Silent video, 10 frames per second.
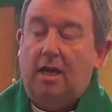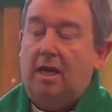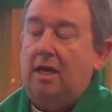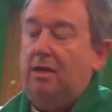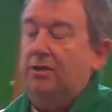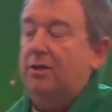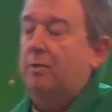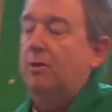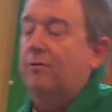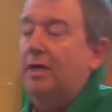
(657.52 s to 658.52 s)
In the
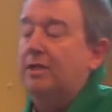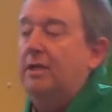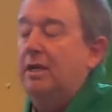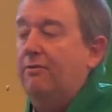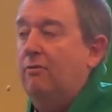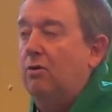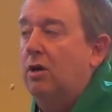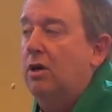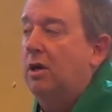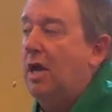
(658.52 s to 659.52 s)
summer of
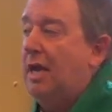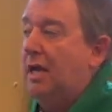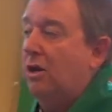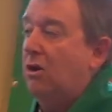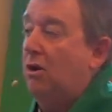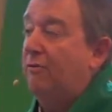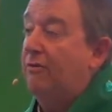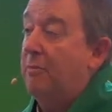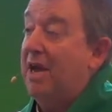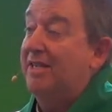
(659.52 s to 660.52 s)
1984, I get a
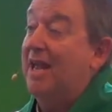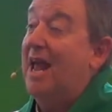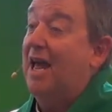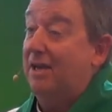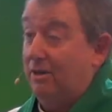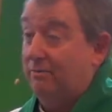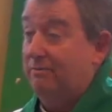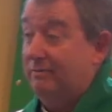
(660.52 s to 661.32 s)
call from my dad.